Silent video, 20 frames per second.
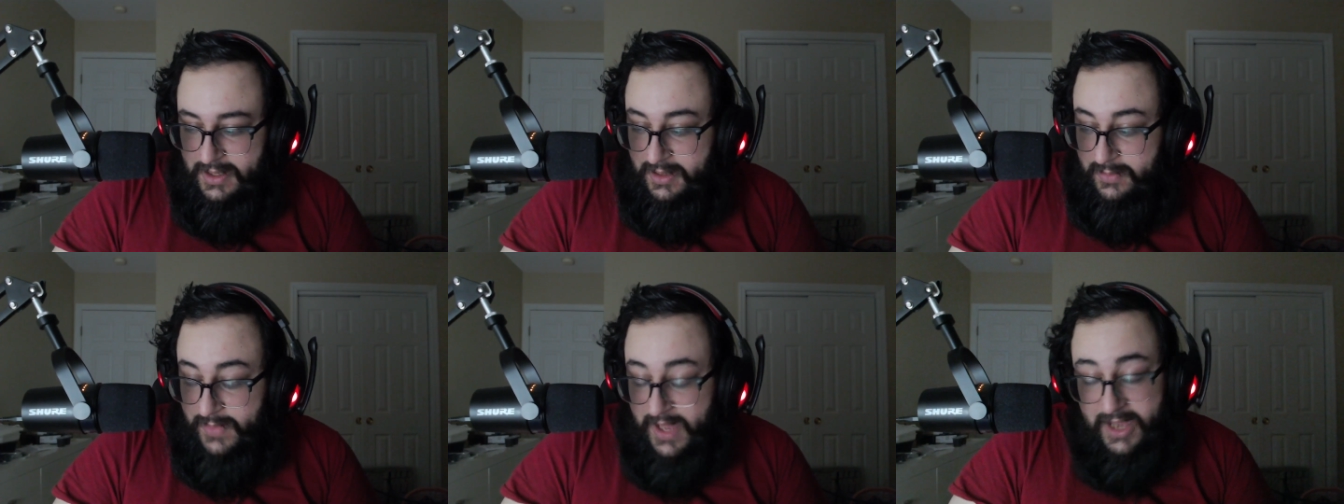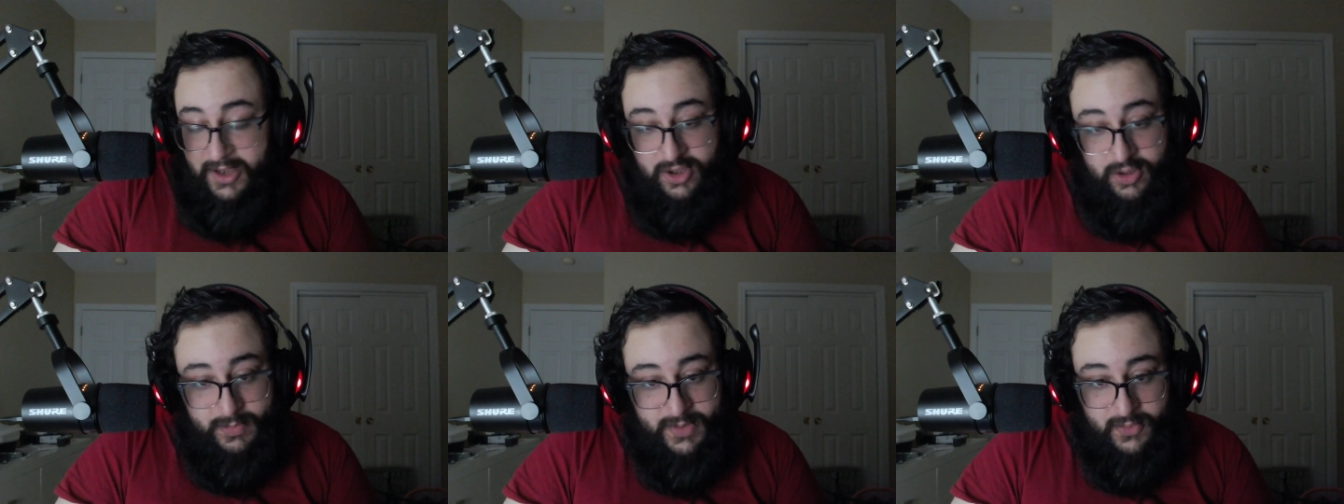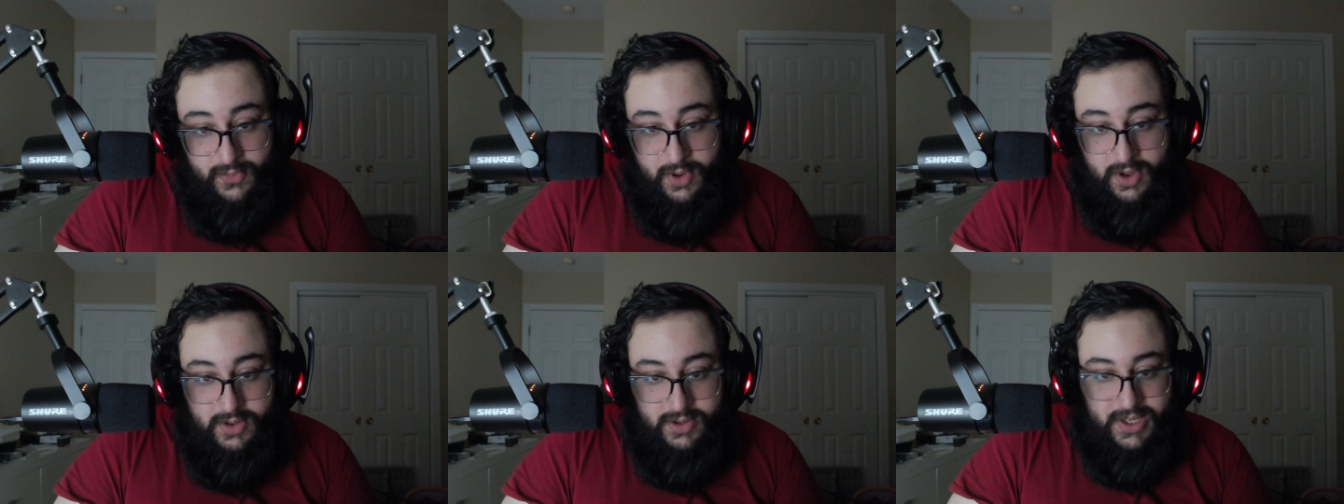Um, I could
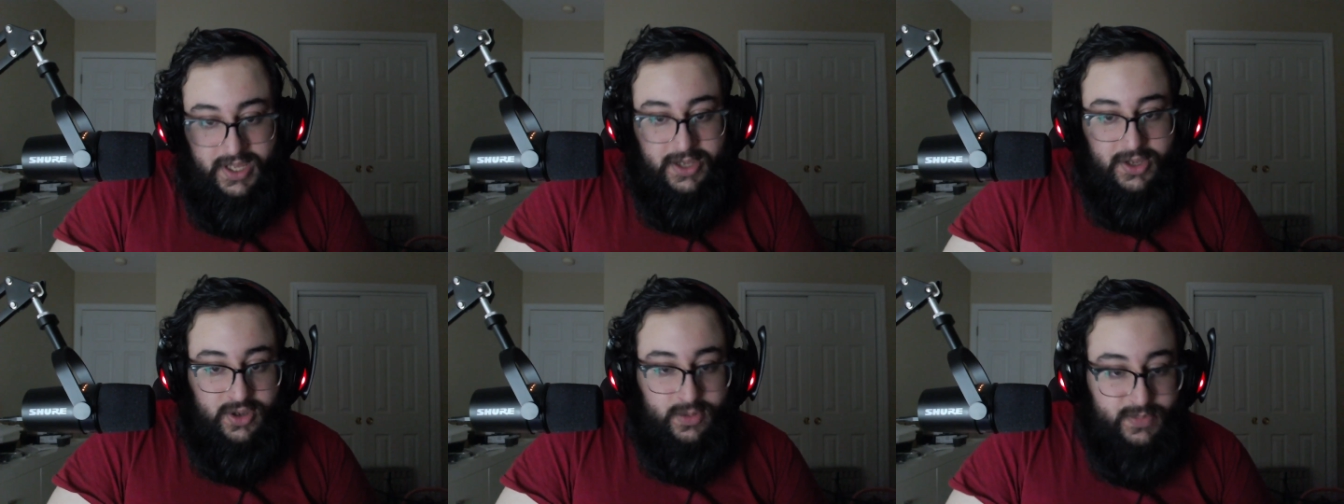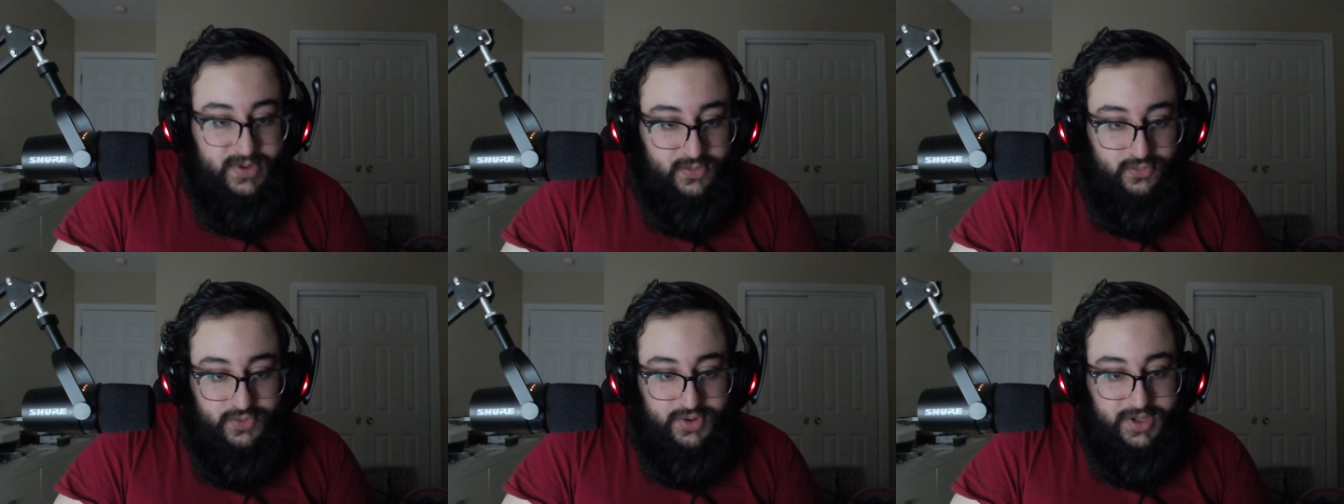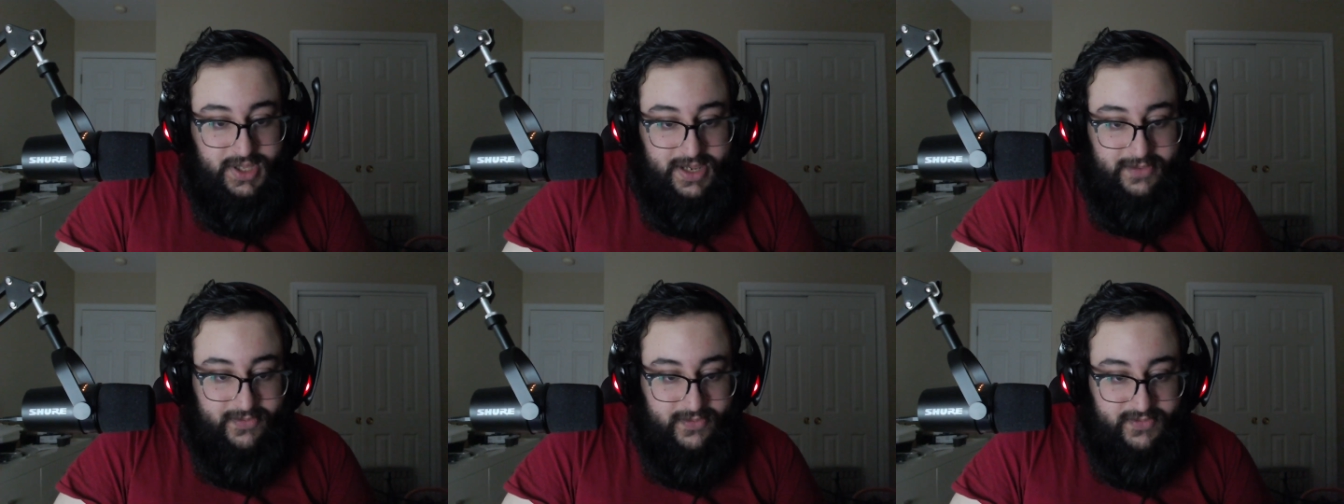be wrong. It could be
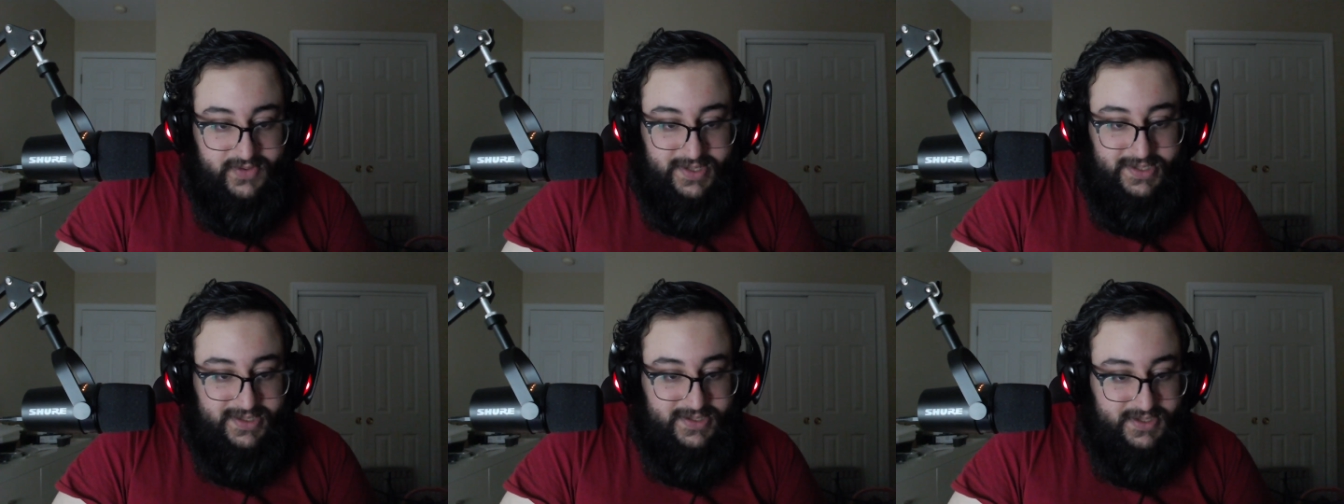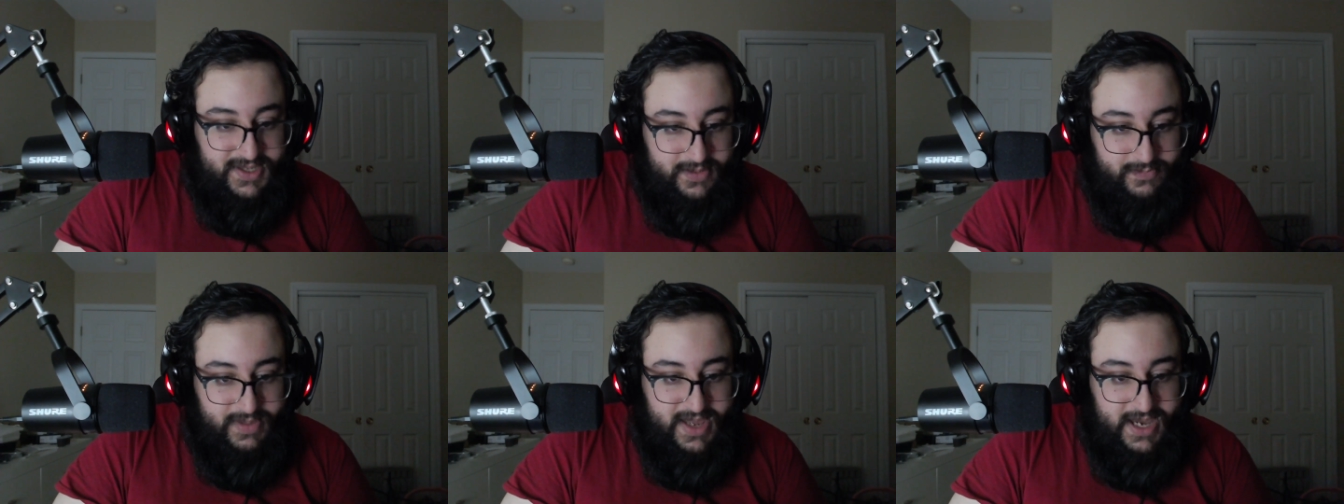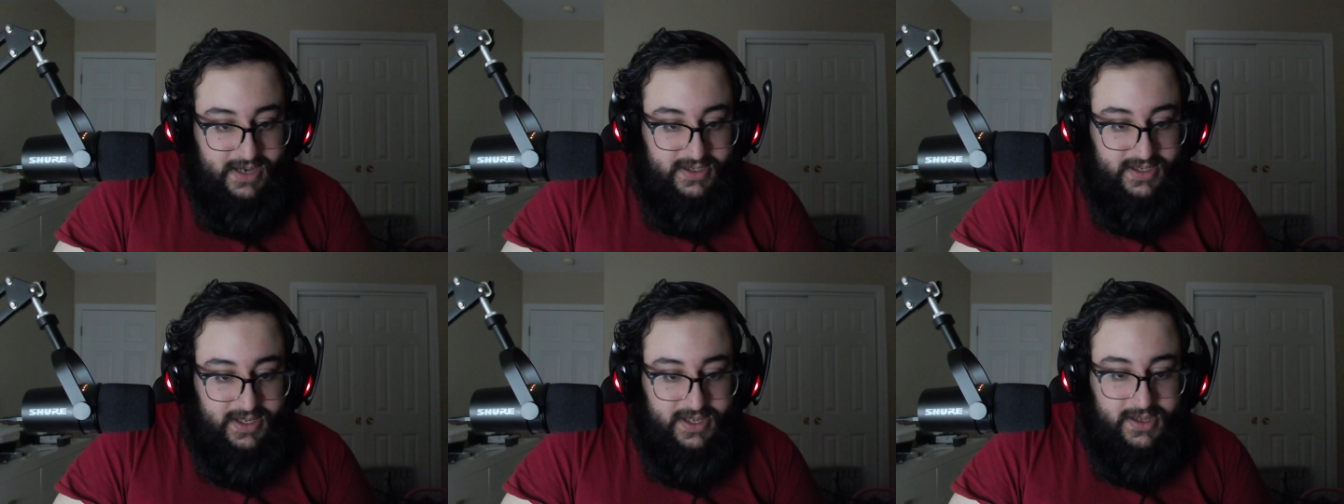real life events
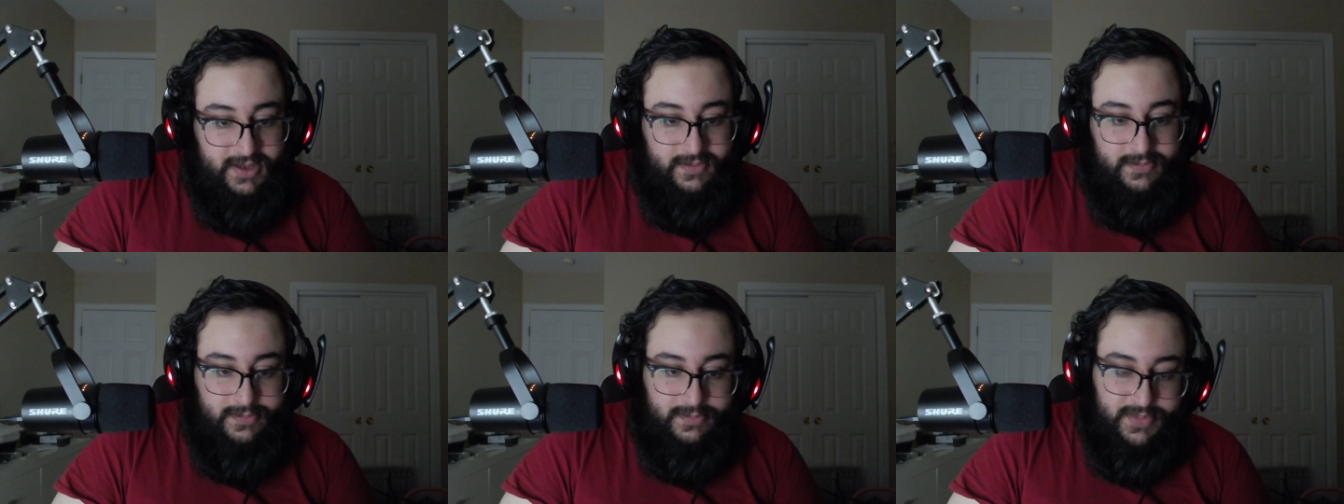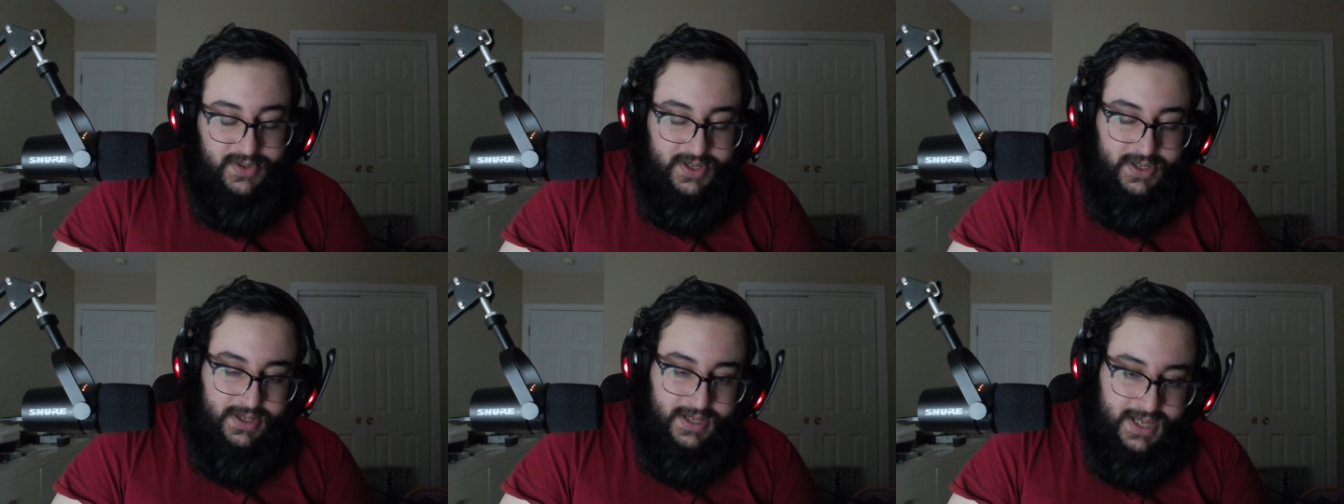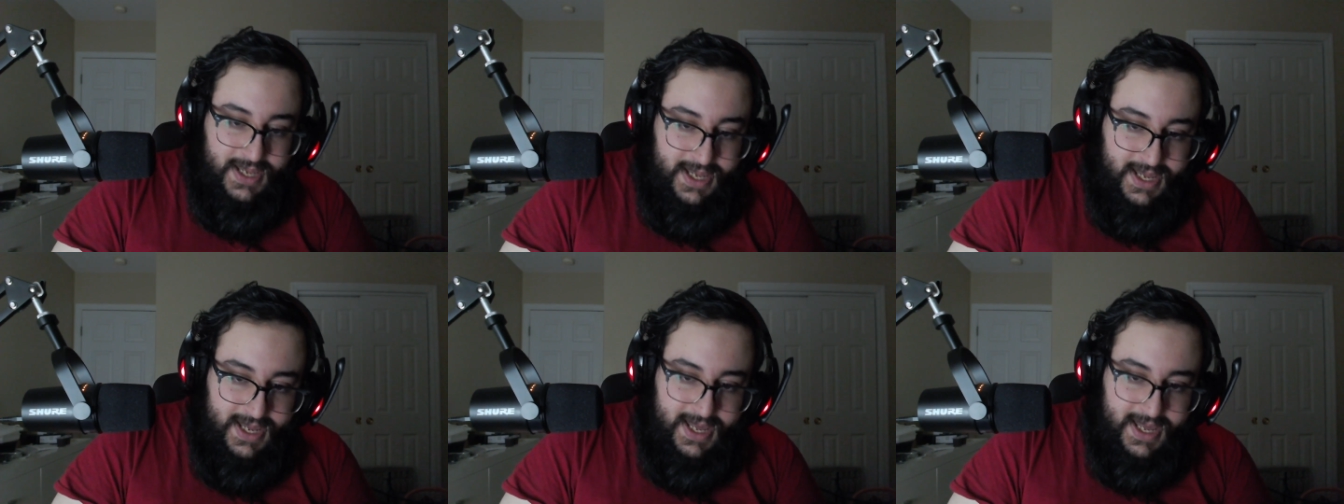impacting him, but